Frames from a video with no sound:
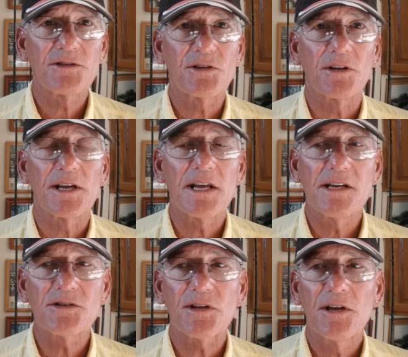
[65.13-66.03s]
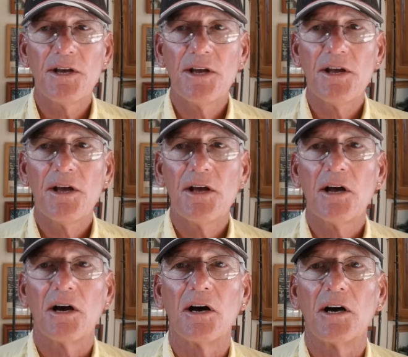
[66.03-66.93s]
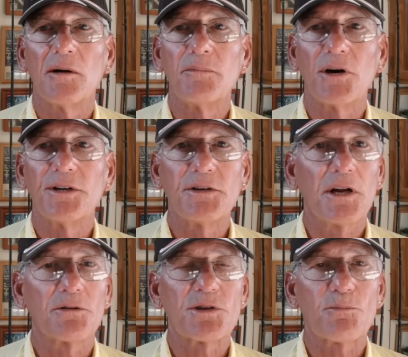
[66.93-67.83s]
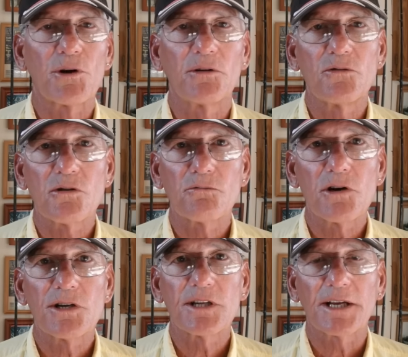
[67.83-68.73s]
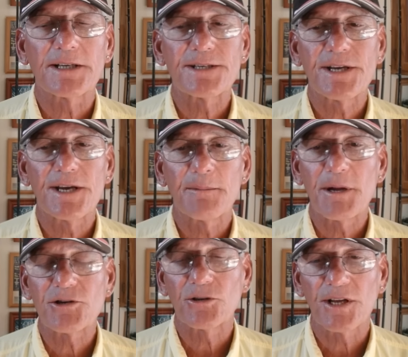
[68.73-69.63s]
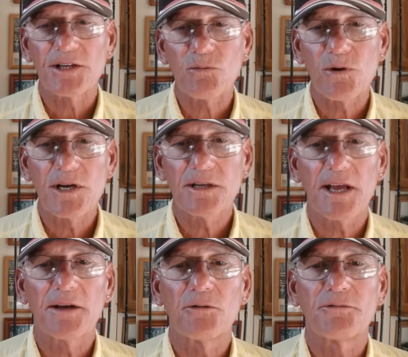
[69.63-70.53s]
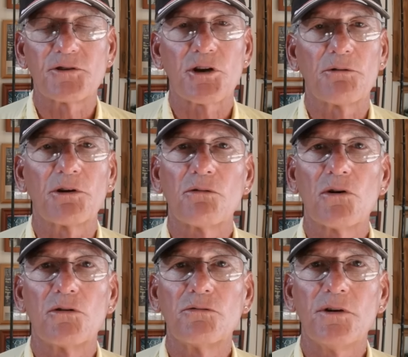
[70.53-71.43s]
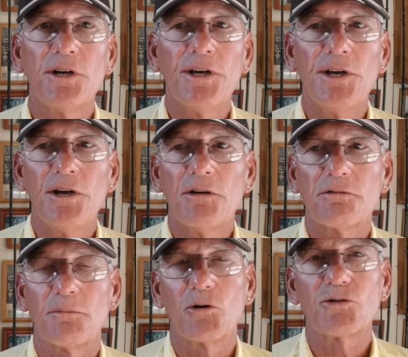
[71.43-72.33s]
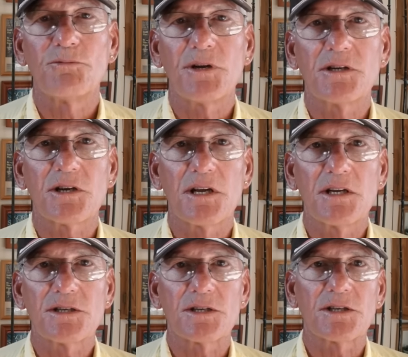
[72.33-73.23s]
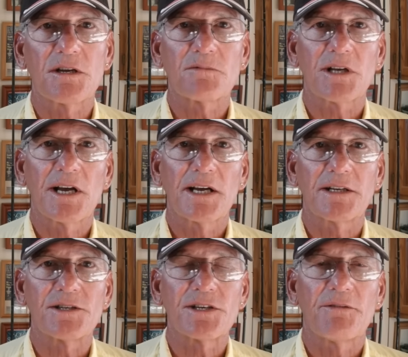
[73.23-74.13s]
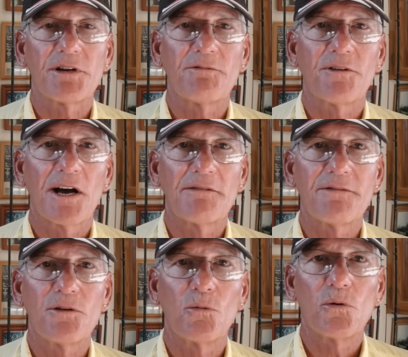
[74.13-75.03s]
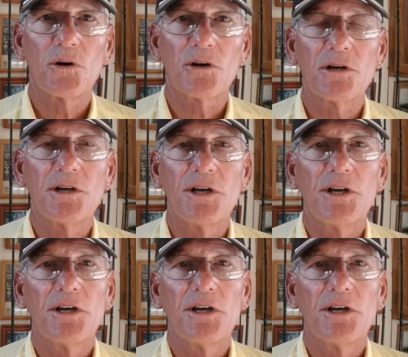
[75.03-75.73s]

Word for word: is, to the east. But, you know, it's a pretty long run. Like I said, I mentioned last week, down off of Cherry Grove, from Ocean Beach East, it seems like, and 75 feet of water.